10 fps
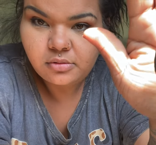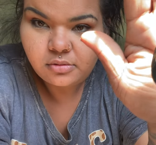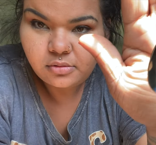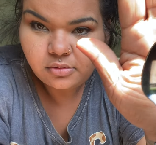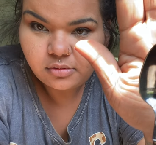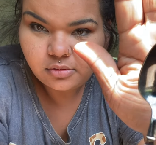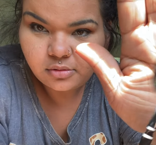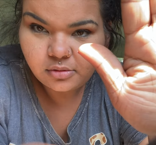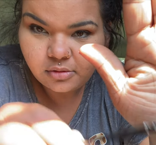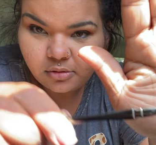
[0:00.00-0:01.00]

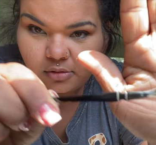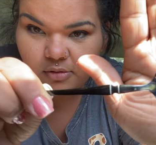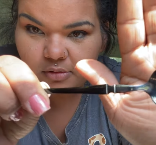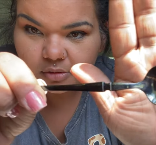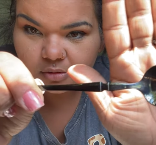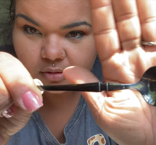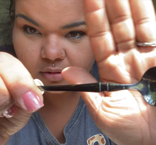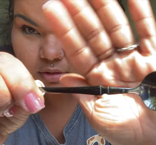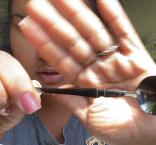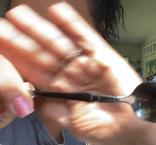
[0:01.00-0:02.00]

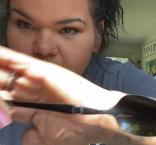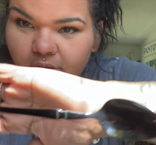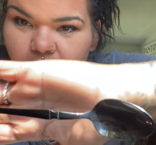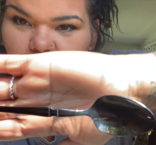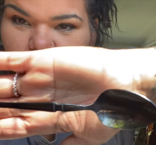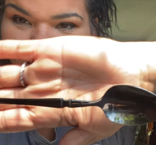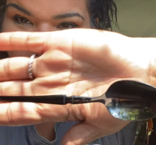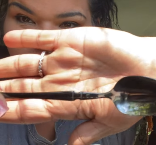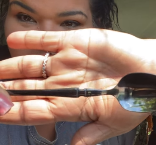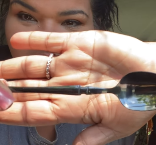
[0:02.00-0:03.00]

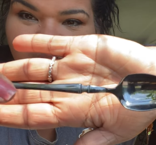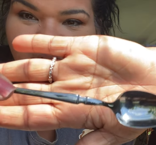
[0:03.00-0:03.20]
Nobody speaks.